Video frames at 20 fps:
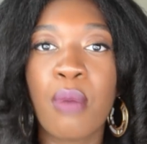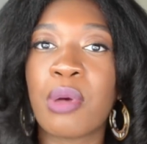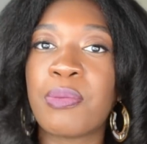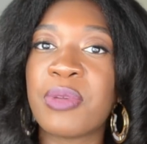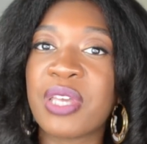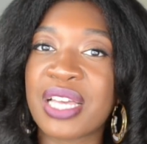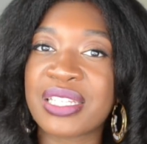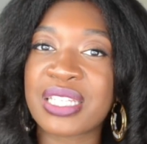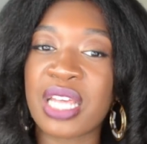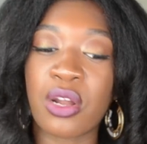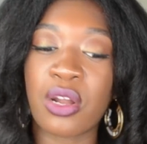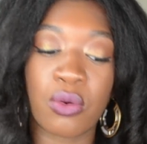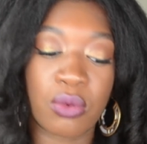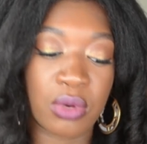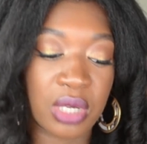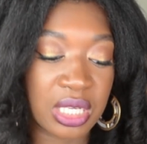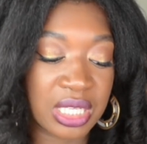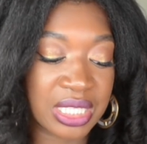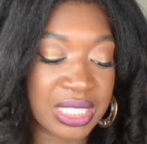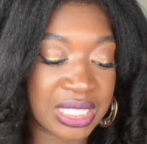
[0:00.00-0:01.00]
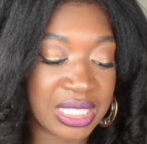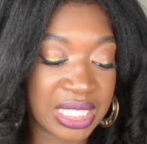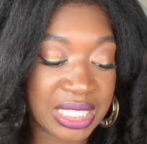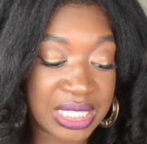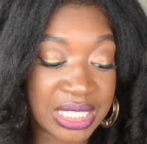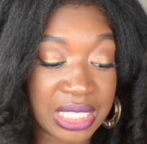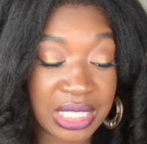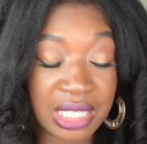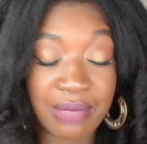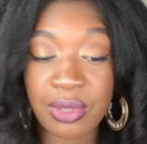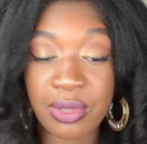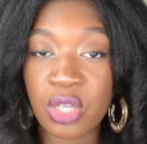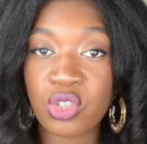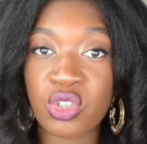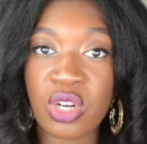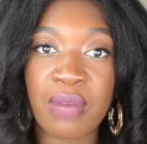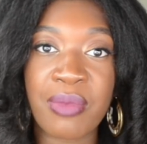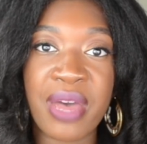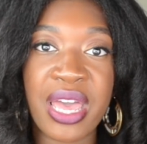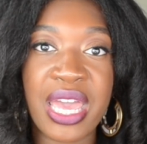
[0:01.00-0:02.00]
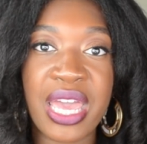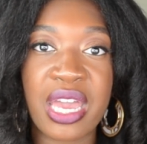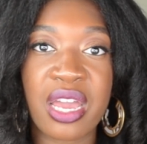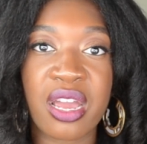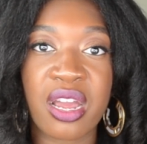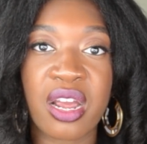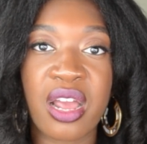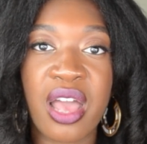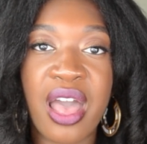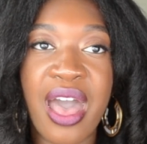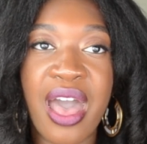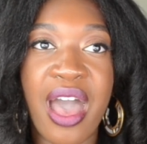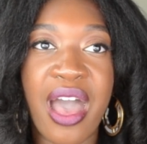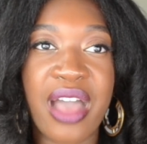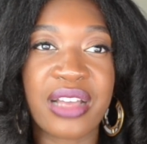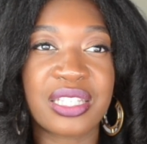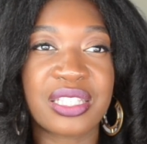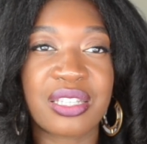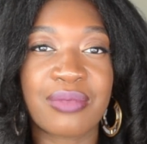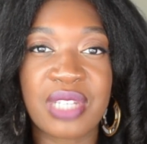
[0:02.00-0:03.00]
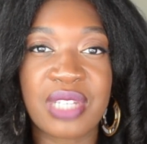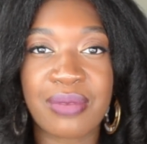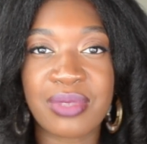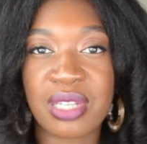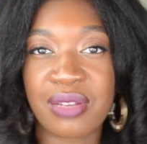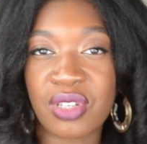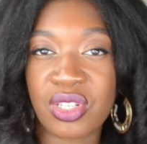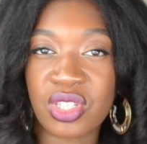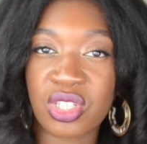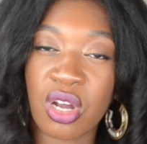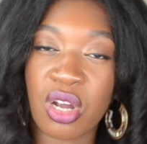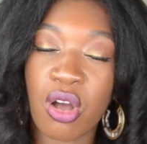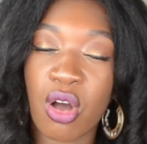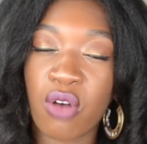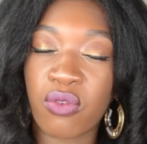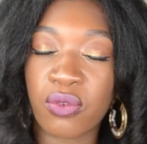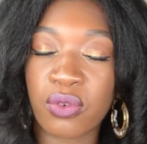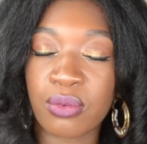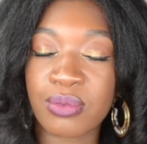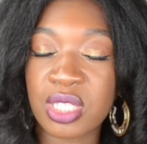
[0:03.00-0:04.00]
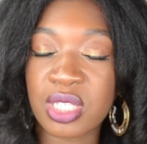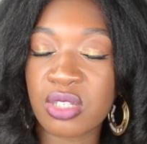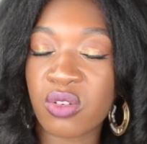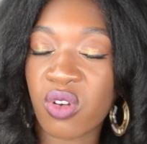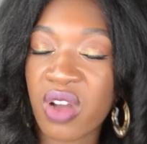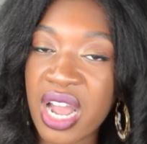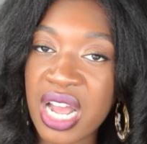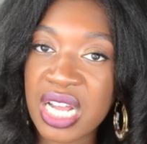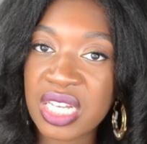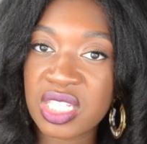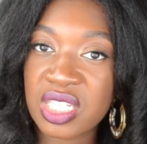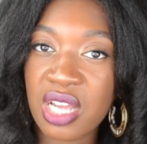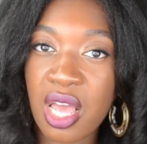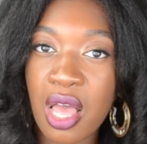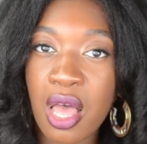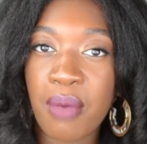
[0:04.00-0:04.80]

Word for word: But because I don't consistently blow dry my hair, I sometimes have to start over from scratch.